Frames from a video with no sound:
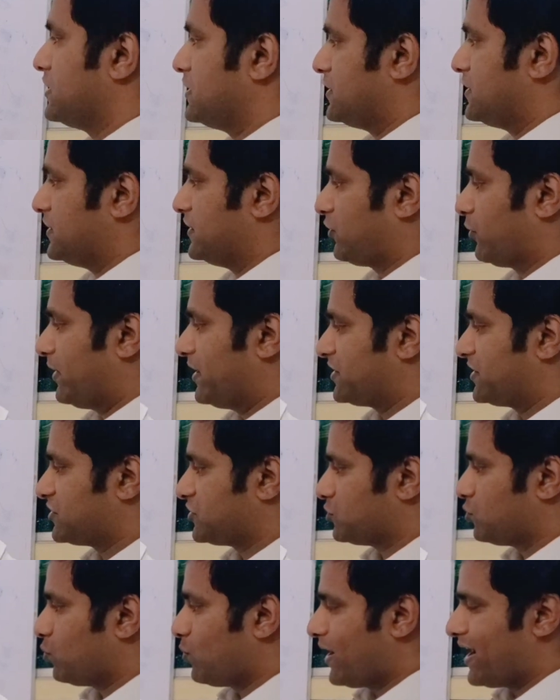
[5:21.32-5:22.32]
so
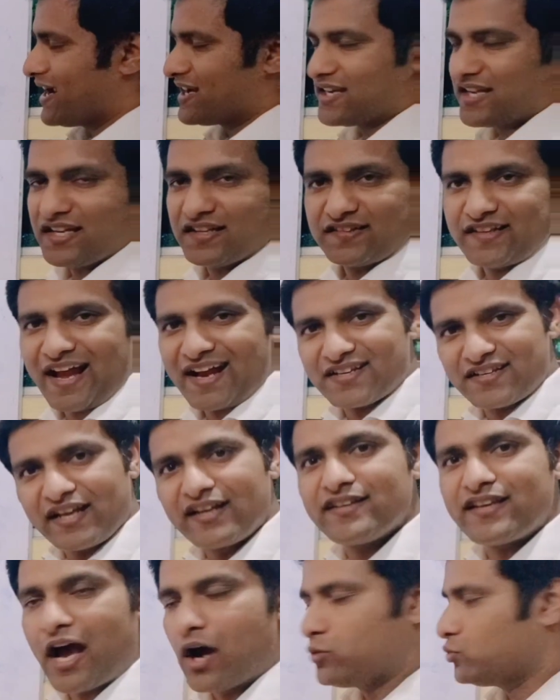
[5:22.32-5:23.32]
its weight is acting
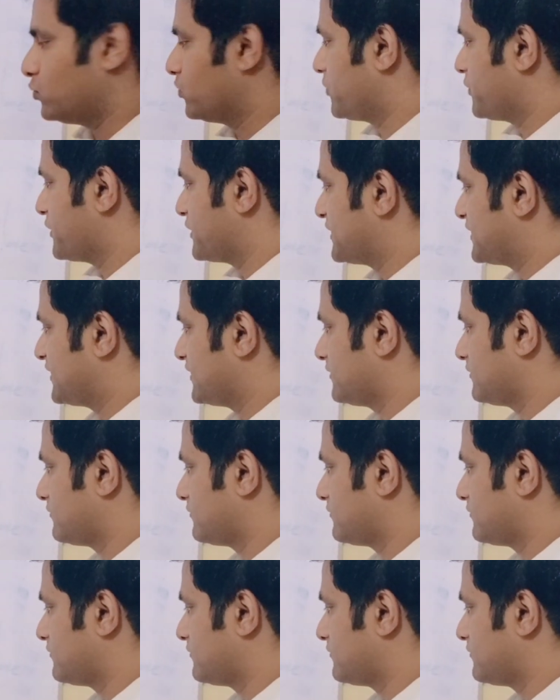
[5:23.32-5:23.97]
downwards.